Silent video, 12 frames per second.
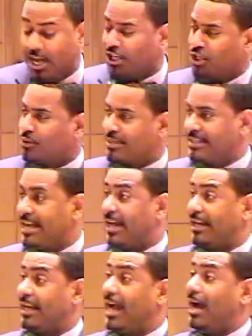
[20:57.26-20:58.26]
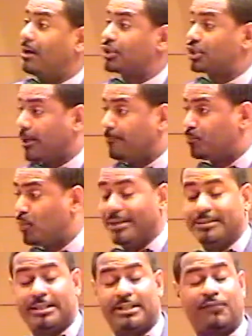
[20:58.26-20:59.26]
You cannot allow someone
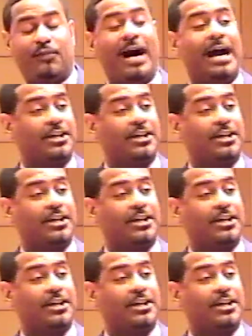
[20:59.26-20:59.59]
to define